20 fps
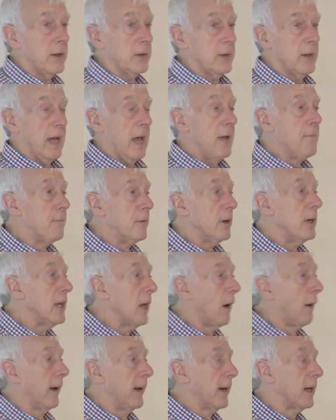Every
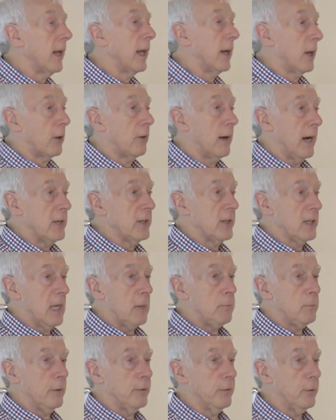line, it creates a
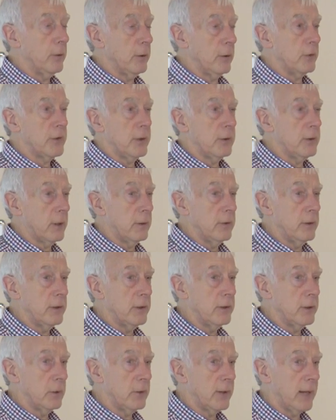number for you, so you don't need
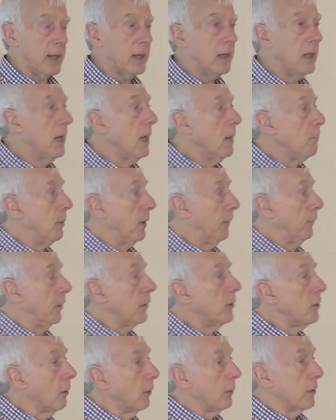to do that. But if you're
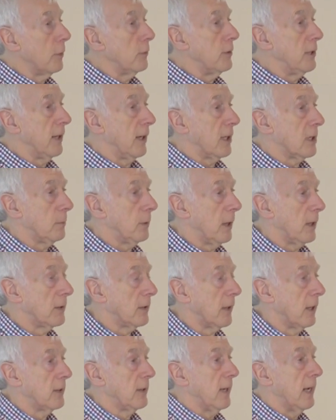not using
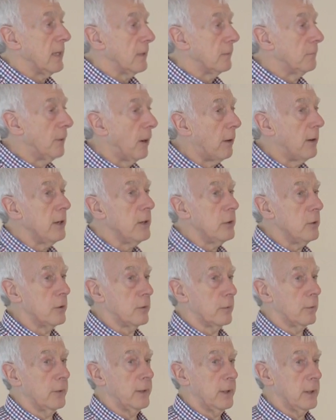SPSS, it's a very
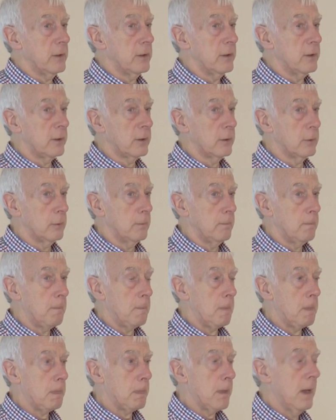useful thing to do.
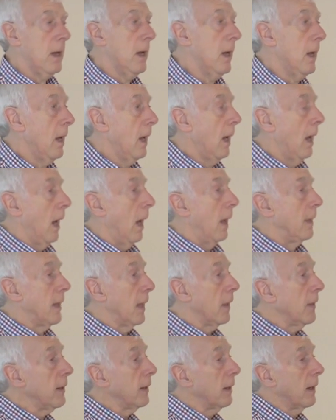And the
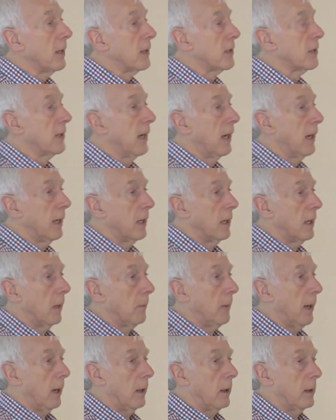other thing I'd say
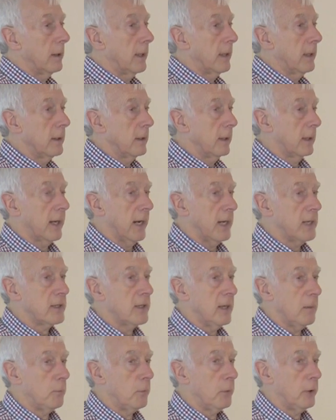about case
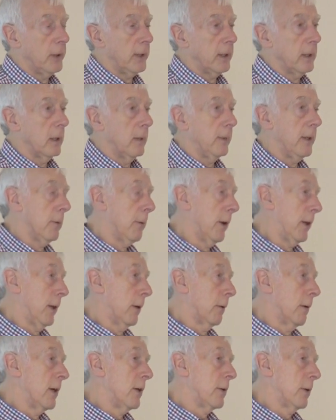numbering, I mean, whether
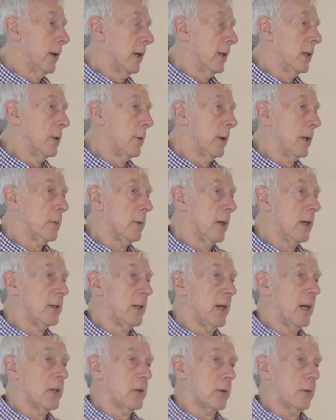you're entering into
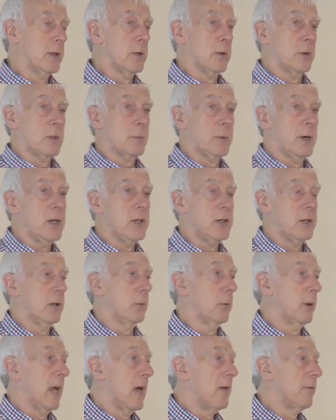SPSS or into a
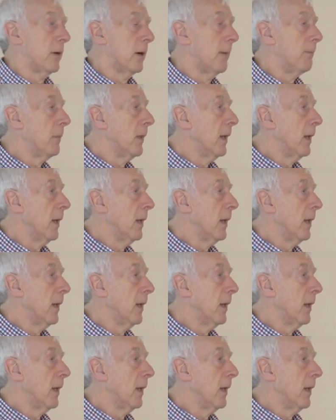spreadsheet, whatever,